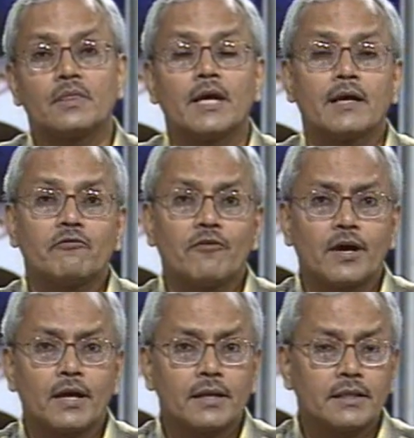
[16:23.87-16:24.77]
They can
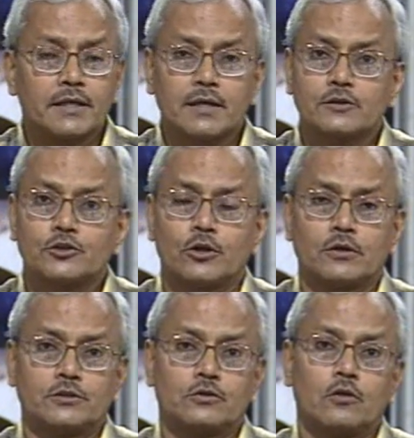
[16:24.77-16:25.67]
vary their
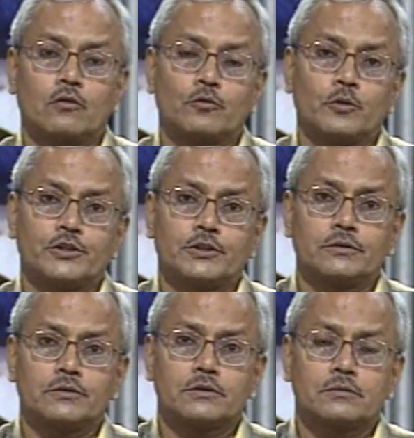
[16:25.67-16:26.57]
choice of
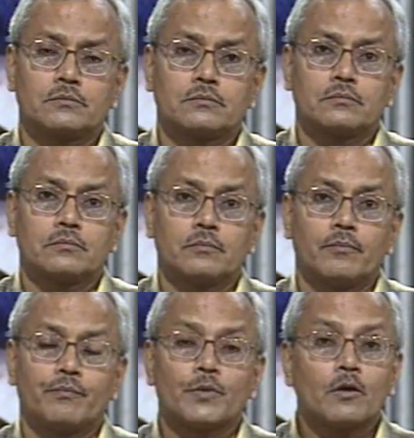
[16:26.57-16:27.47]
questions,
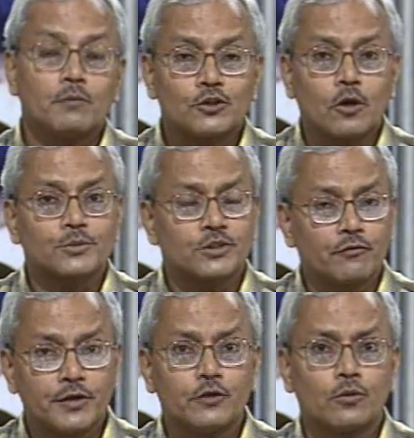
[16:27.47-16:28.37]
which
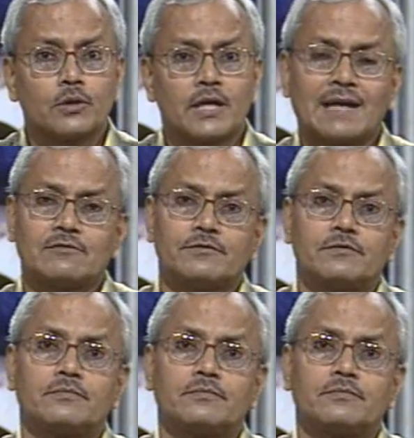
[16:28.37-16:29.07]
option we don't have.